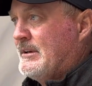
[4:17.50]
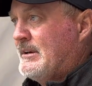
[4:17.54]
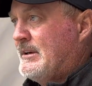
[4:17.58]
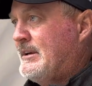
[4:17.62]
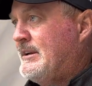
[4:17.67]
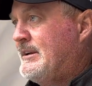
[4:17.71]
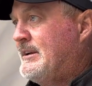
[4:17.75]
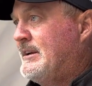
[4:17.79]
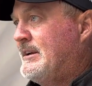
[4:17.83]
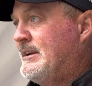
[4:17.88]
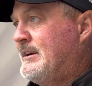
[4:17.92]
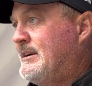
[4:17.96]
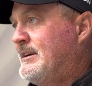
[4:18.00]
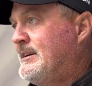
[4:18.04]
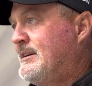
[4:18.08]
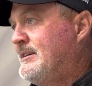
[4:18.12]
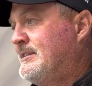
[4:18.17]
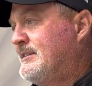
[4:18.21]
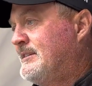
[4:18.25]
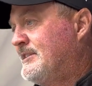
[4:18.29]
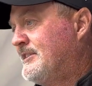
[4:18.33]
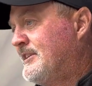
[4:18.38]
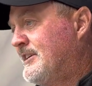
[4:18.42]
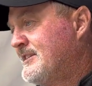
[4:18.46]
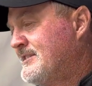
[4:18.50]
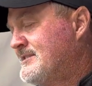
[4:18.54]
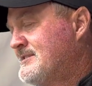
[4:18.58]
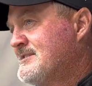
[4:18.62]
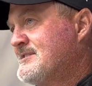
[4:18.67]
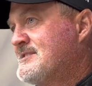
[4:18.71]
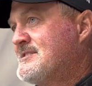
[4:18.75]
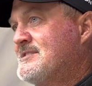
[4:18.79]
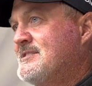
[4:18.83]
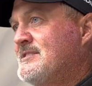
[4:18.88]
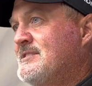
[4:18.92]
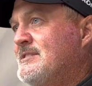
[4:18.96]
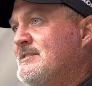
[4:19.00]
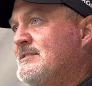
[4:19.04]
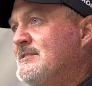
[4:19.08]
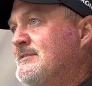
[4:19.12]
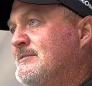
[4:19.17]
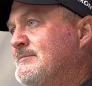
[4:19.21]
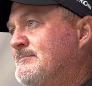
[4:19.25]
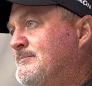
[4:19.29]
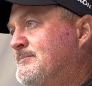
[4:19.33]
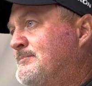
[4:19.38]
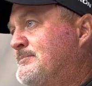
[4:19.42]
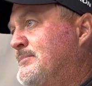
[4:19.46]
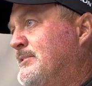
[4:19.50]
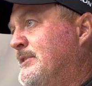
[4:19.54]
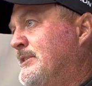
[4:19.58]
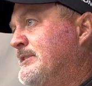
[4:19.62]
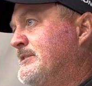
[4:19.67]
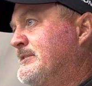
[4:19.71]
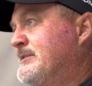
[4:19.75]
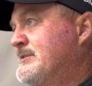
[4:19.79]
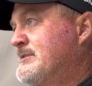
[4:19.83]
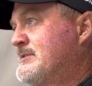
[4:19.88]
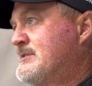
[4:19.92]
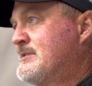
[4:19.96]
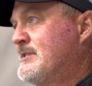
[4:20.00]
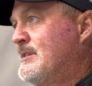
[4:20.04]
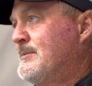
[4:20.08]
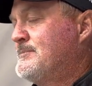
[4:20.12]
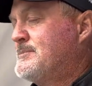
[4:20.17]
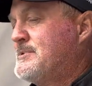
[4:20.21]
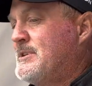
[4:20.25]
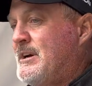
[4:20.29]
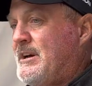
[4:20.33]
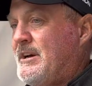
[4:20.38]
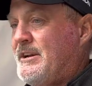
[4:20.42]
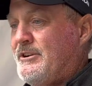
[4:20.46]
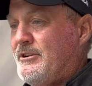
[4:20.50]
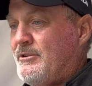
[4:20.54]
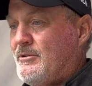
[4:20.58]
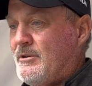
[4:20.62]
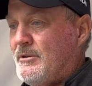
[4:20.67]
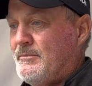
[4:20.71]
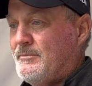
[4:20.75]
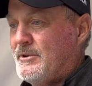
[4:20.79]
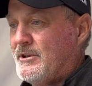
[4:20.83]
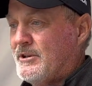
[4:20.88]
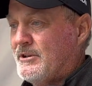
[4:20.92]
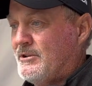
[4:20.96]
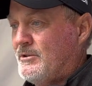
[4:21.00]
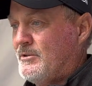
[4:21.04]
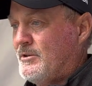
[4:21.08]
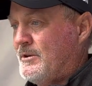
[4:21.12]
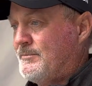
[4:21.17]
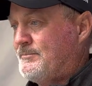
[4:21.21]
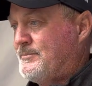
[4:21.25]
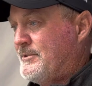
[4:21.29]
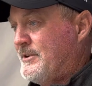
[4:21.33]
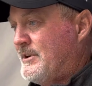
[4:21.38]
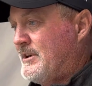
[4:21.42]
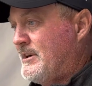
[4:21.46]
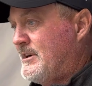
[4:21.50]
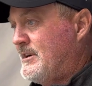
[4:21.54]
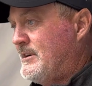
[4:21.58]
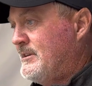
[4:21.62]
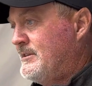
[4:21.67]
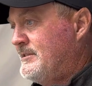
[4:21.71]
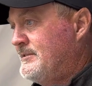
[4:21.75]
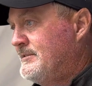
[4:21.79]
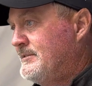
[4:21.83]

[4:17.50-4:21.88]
I'd like to see it, but sometime I know I'm gonna go up there